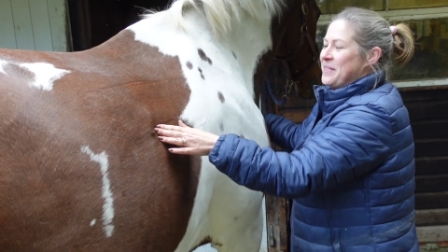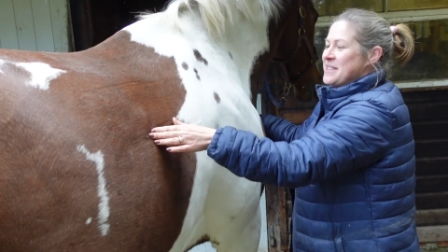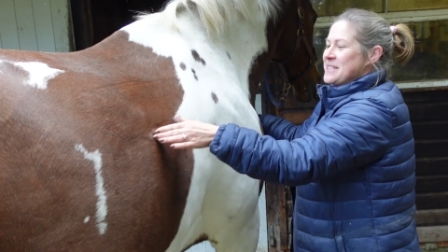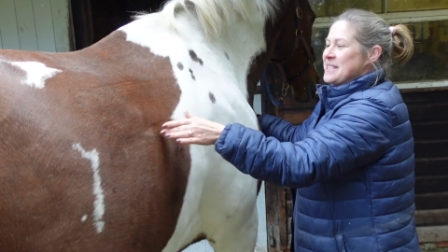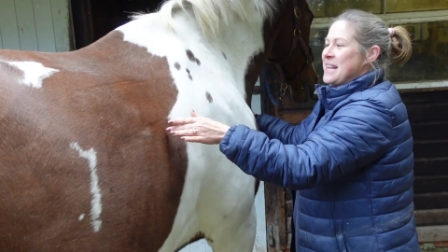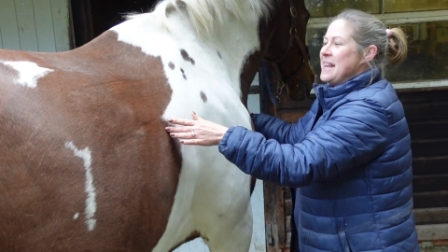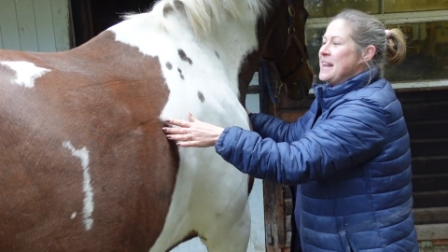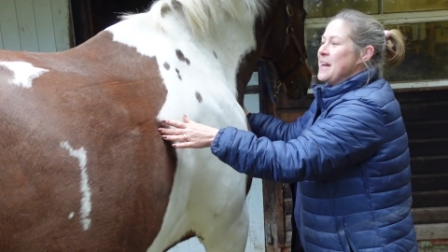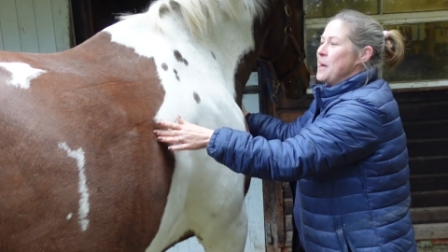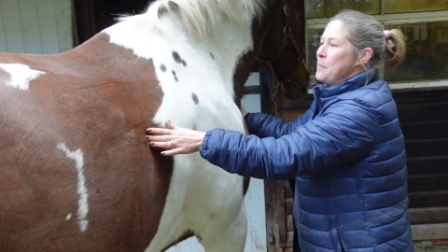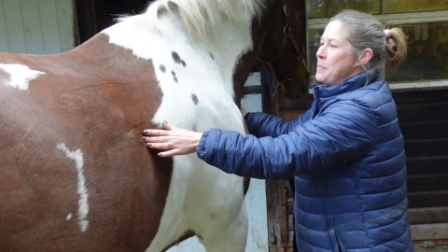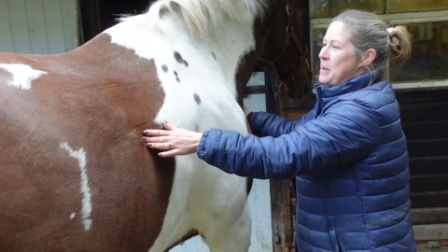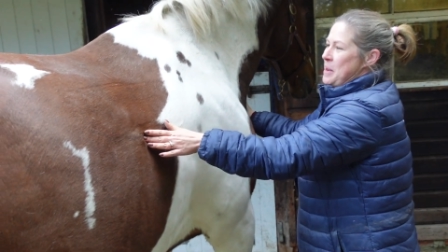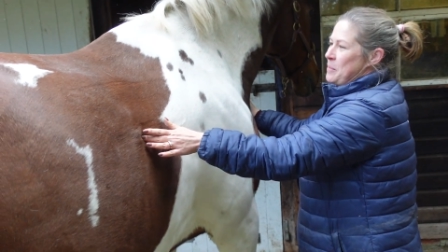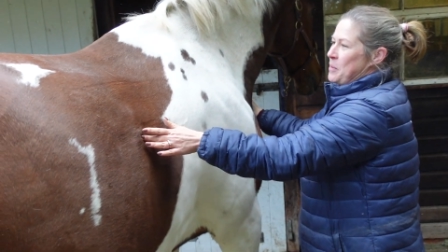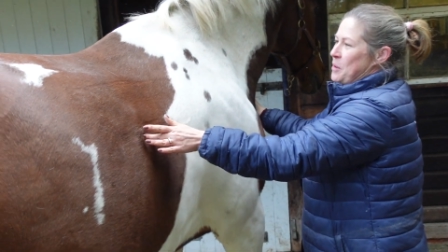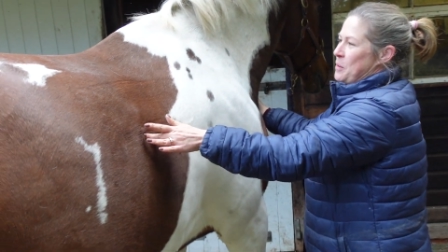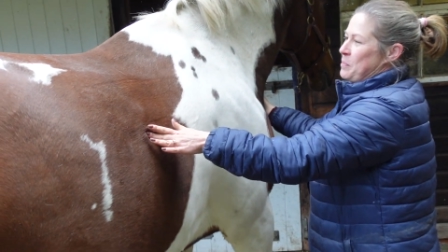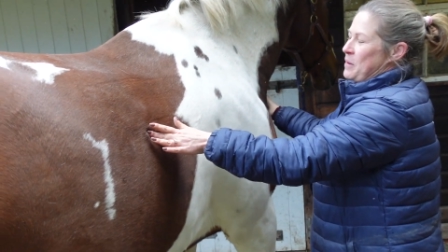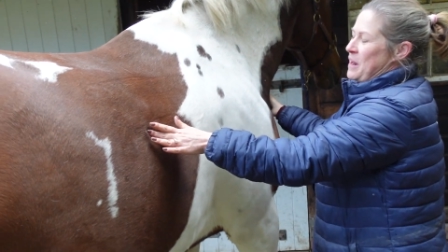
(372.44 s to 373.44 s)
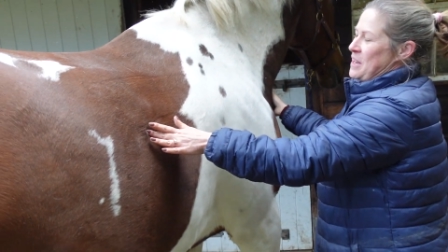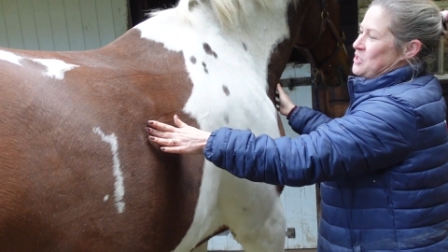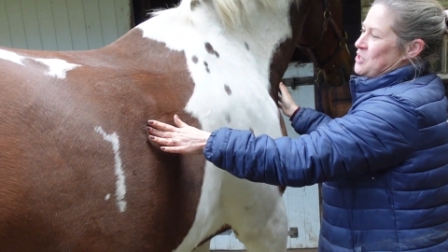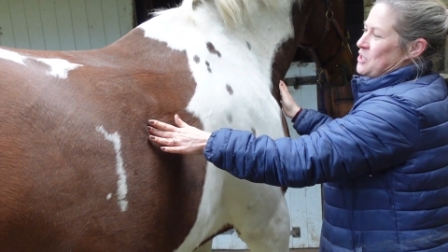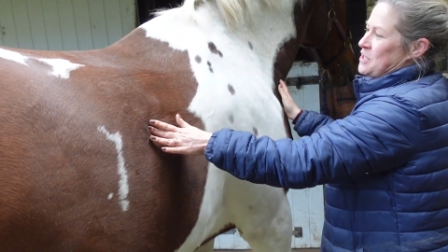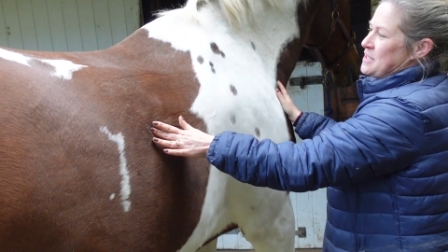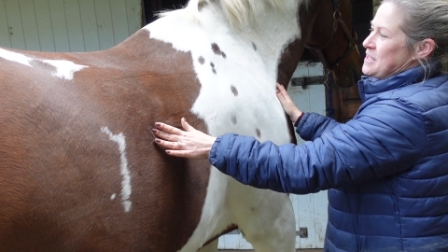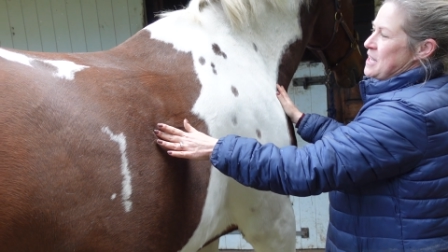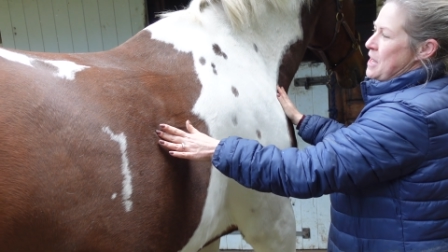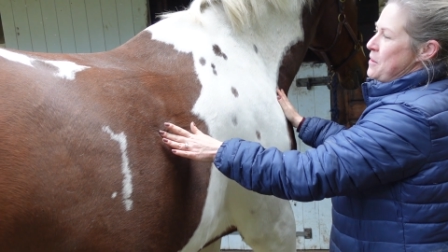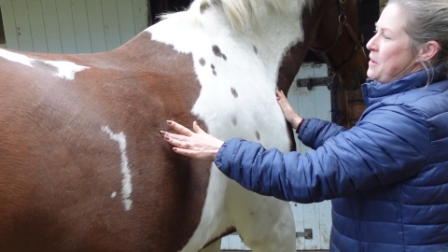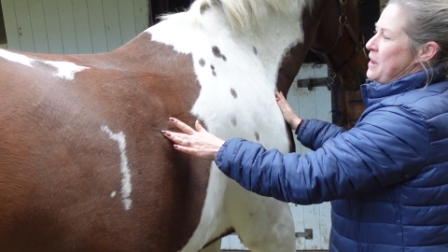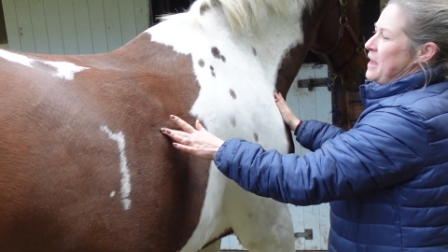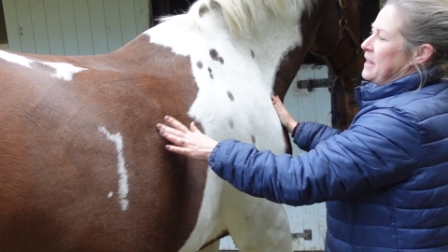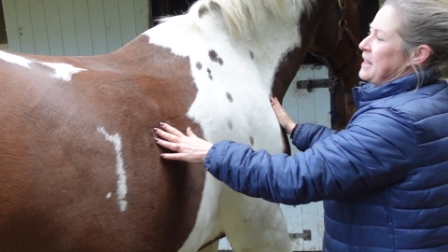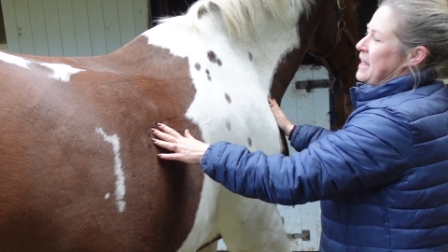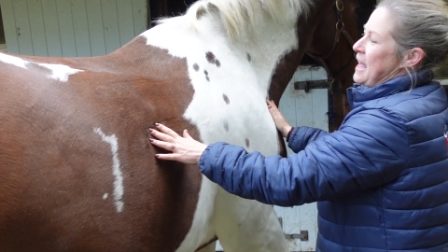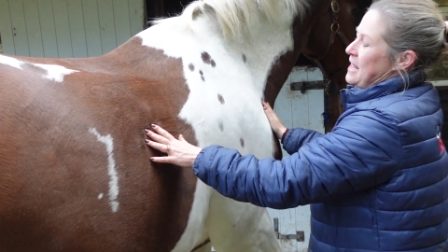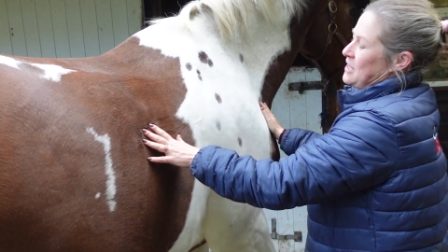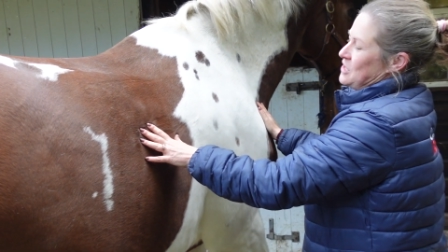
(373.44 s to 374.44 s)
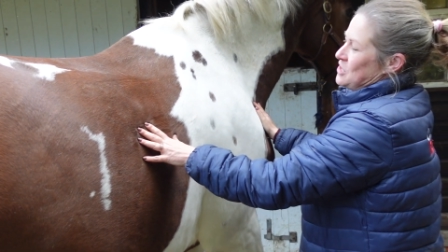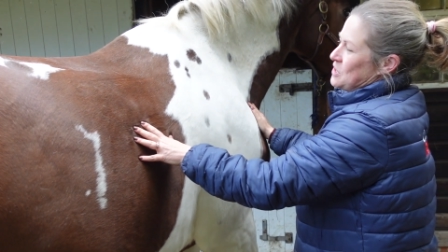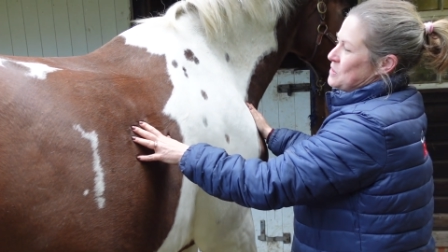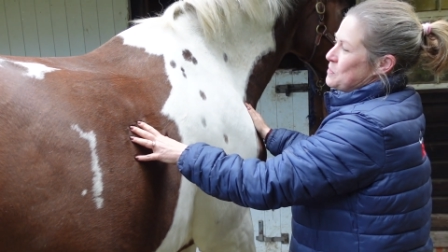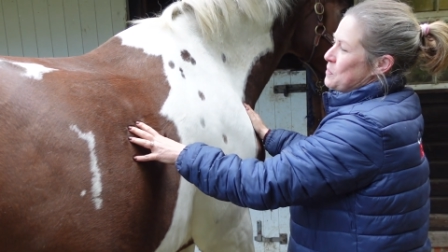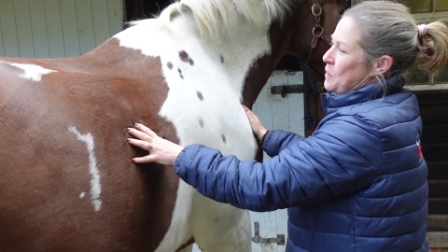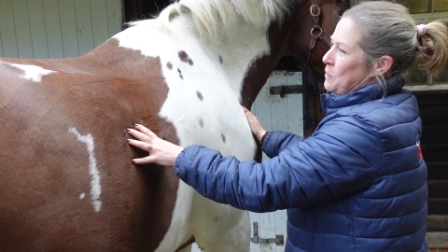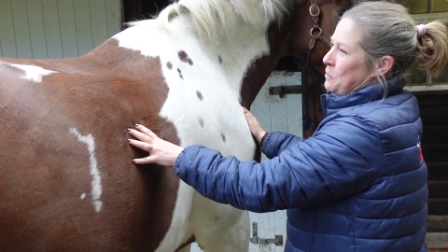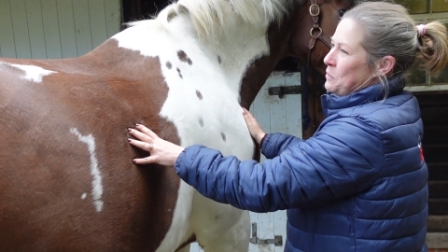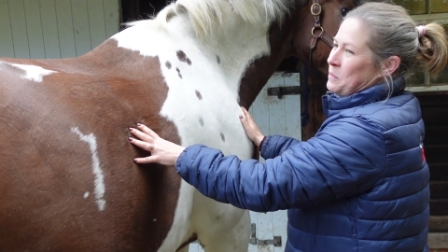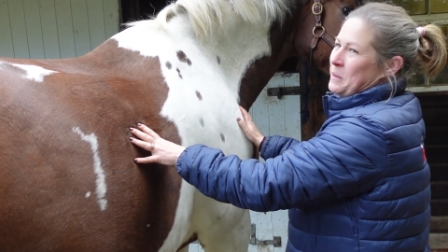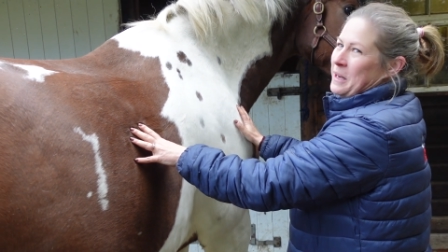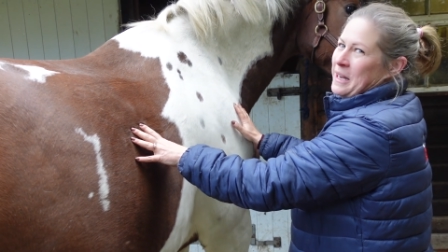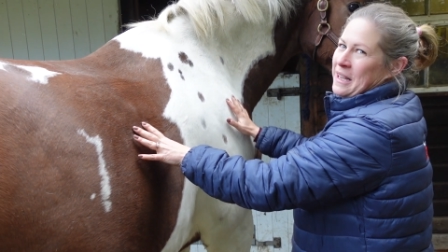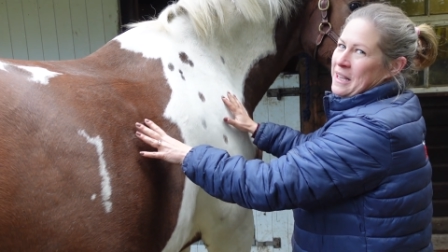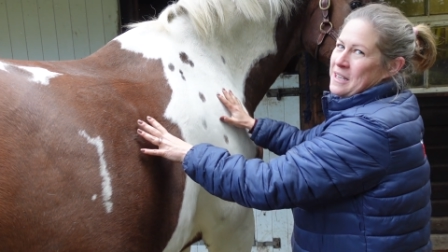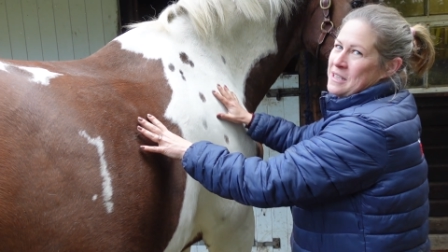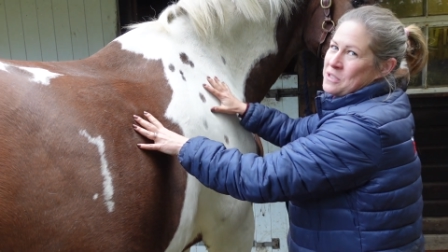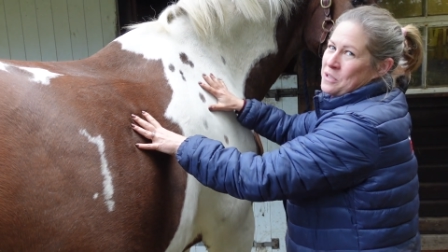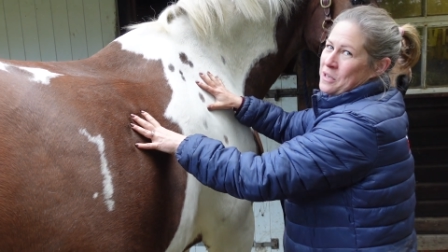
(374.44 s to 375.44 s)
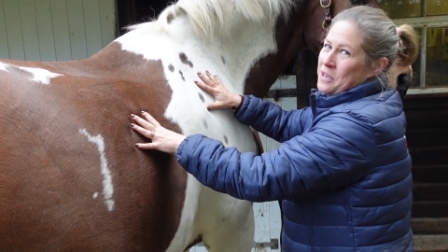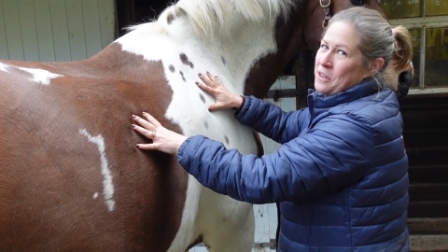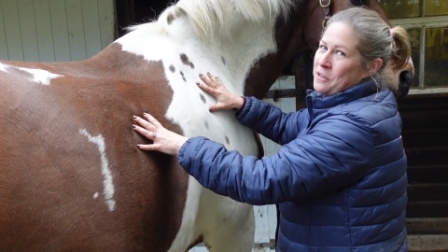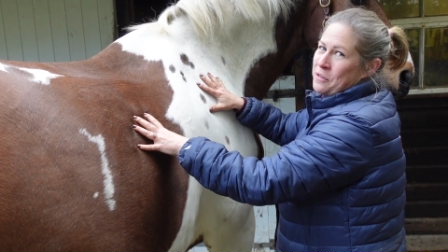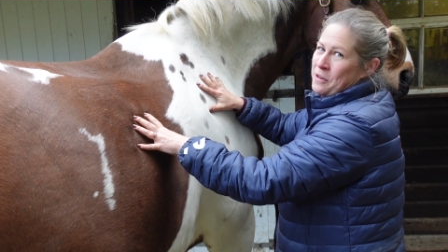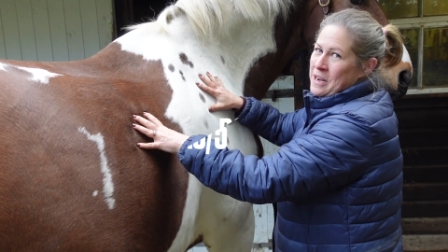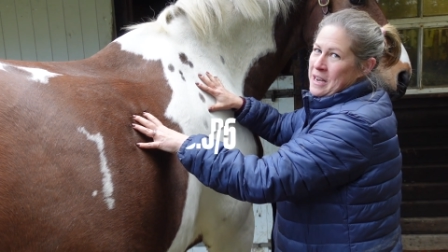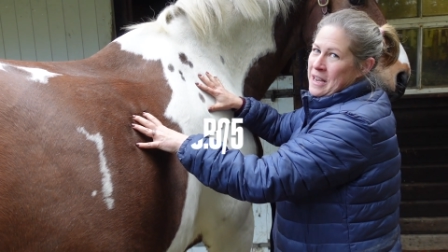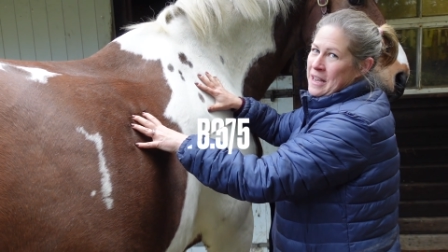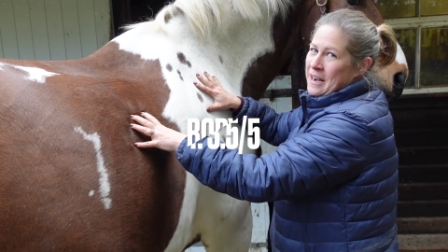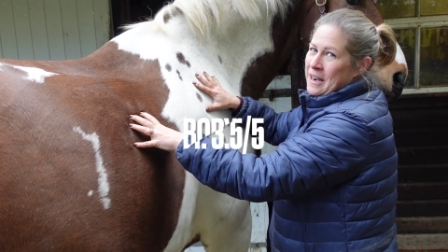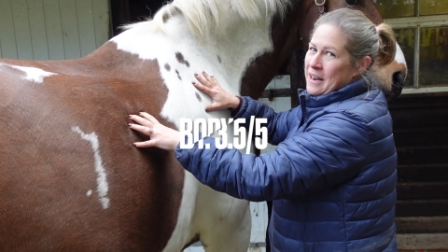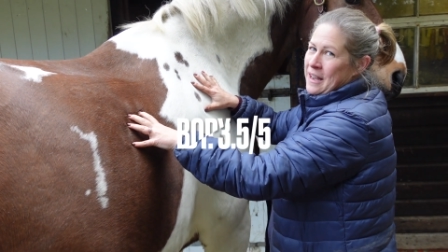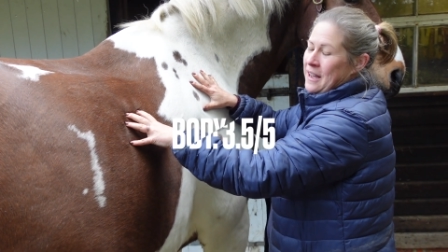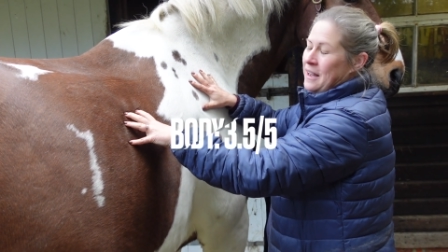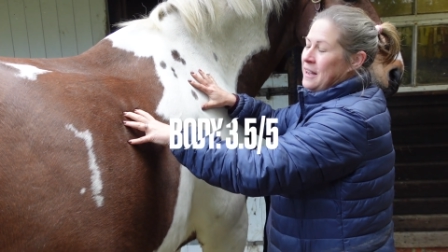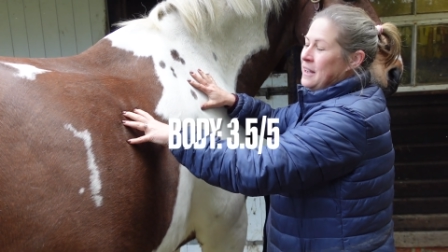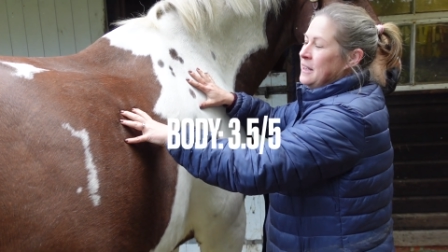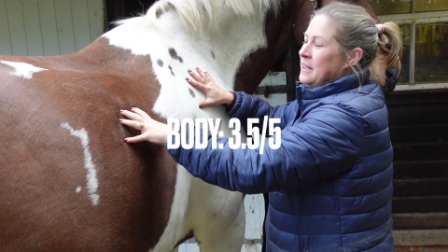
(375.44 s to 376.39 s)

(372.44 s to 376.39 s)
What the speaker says: there's a little bit more pressure. So again, she's probably a sort of 3.5